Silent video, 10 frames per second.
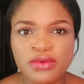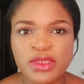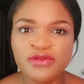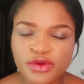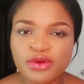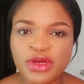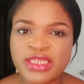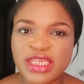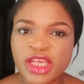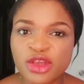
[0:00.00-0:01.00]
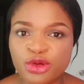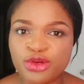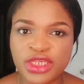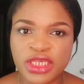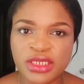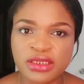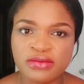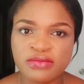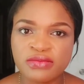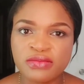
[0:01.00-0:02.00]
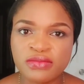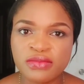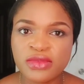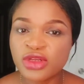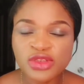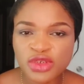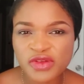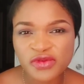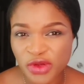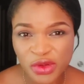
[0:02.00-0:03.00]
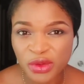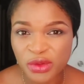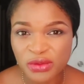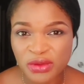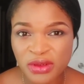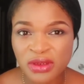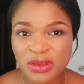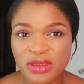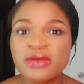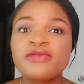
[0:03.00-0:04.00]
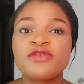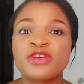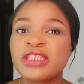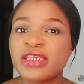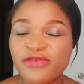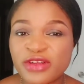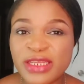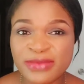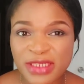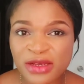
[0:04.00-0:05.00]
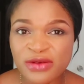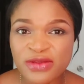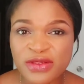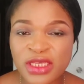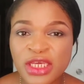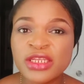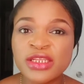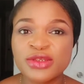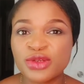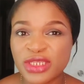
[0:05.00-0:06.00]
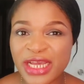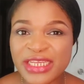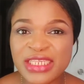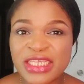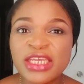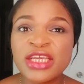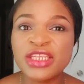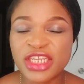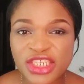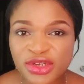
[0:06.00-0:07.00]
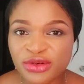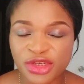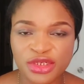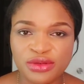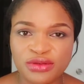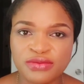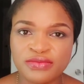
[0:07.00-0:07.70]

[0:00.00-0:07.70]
If you raise a good kid, not just for you, for themselves, the society, their generation.